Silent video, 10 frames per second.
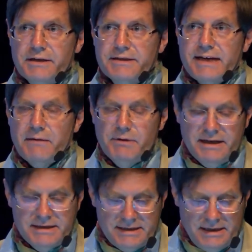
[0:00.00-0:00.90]

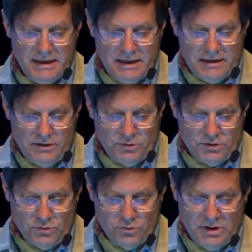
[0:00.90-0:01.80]
siblings due
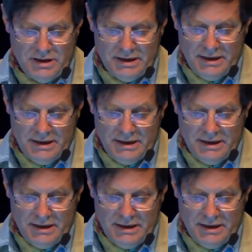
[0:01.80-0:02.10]
to